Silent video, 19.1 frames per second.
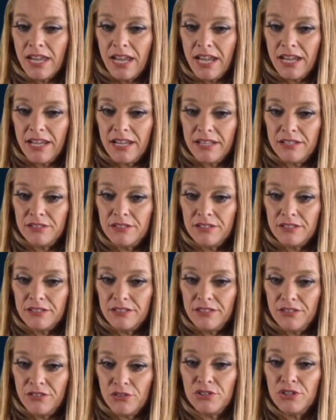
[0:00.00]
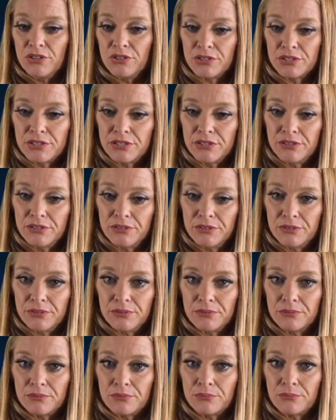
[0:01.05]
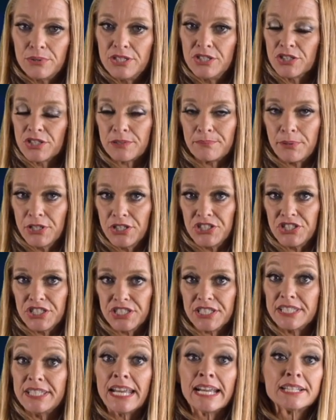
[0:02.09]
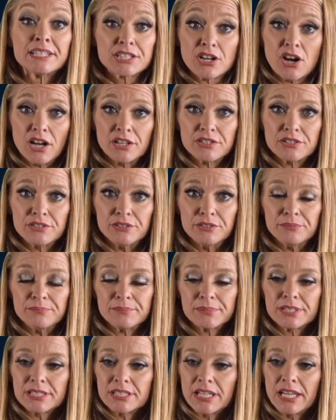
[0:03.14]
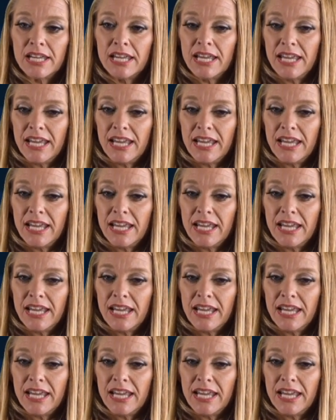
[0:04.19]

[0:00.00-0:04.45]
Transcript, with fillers: And, you know, used to, we just purchased dance costumes.